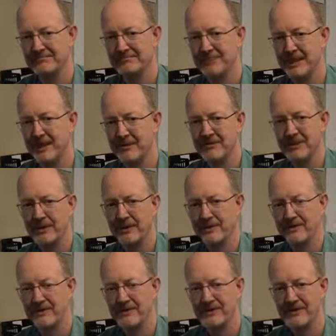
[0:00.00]
help you
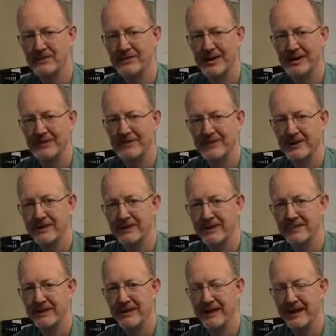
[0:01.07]
try to figure
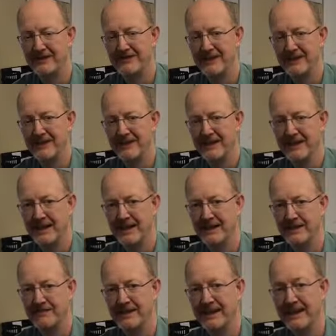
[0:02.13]
something out.
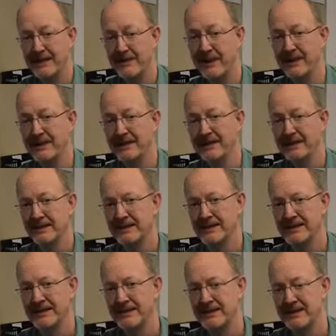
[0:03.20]
Anyway,
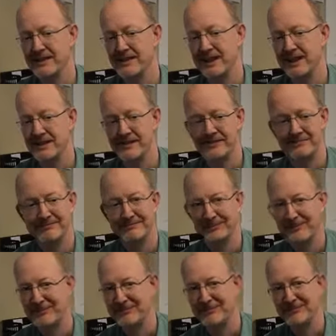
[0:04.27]

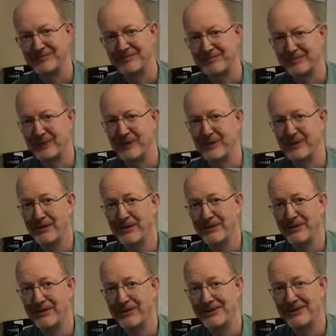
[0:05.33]
we're pretty
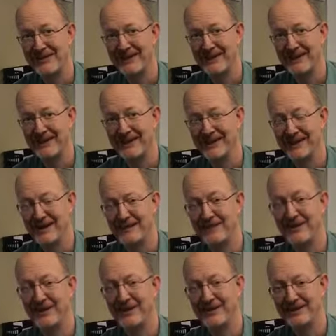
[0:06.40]
well up
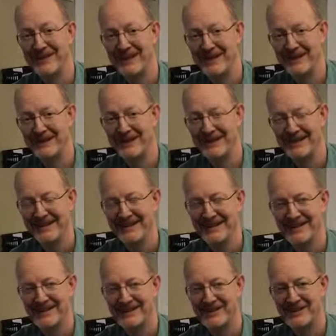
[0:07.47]
on our time,
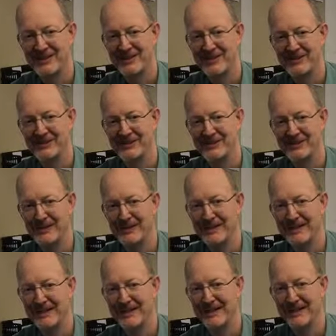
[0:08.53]
and so
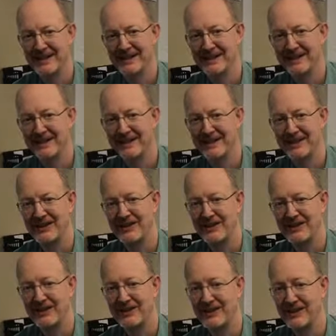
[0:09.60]
we'd
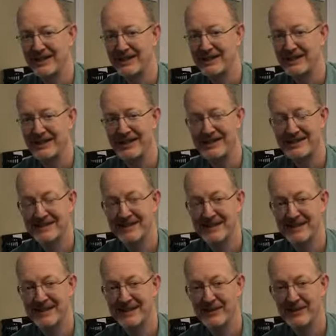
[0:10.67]
encourage you to get your maze
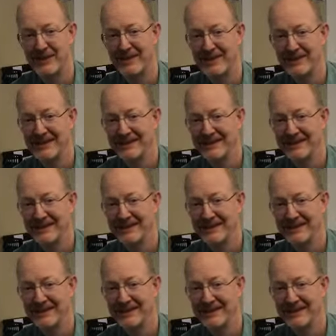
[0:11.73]
design done quickly.